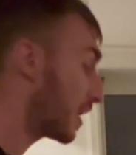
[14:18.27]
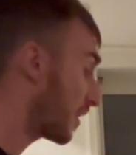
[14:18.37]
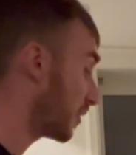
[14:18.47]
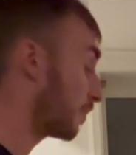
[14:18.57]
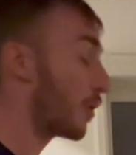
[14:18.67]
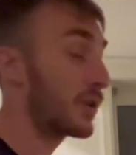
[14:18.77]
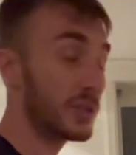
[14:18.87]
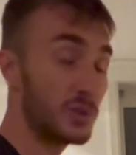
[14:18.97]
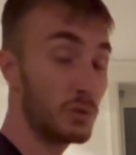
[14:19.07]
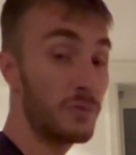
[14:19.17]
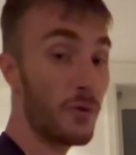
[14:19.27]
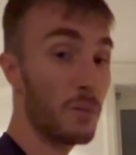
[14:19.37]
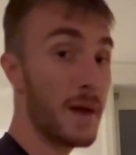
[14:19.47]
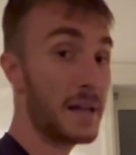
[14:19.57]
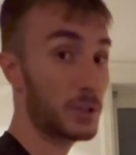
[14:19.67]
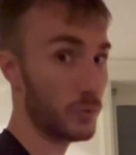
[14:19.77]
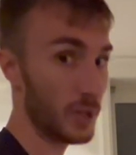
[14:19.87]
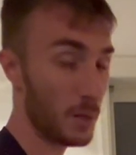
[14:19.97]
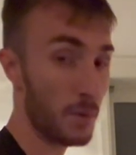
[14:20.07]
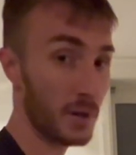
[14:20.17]
the opponent is too far back to run
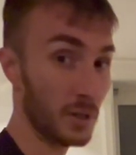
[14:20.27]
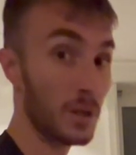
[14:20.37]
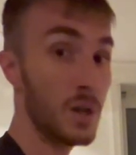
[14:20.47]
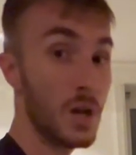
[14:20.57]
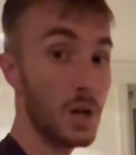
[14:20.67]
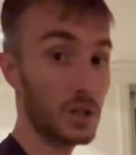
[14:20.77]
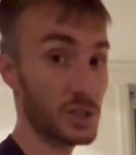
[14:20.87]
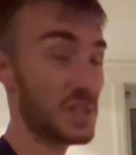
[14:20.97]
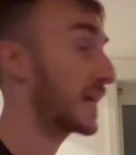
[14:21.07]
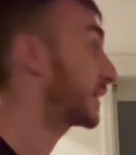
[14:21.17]
up on a shot